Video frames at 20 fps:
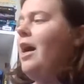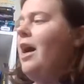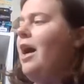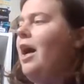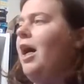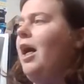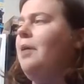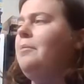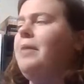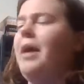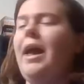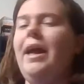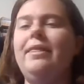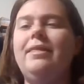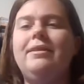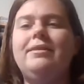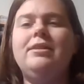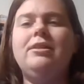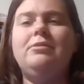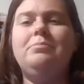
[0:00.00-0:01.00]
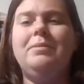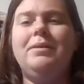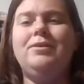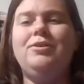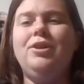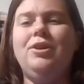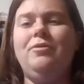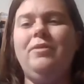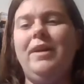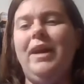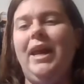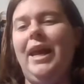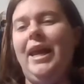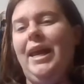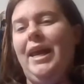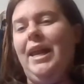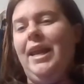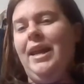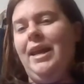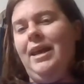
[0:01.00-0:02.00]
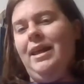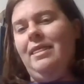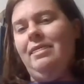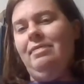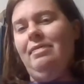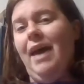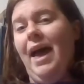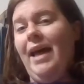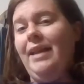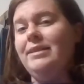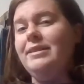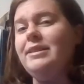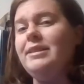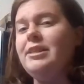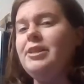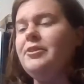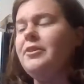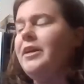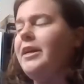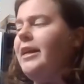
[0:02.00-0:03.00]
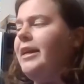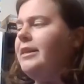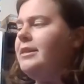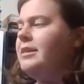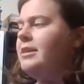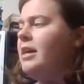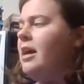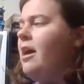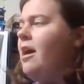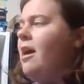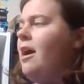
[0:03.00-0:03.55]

Um, and this is book two in that series.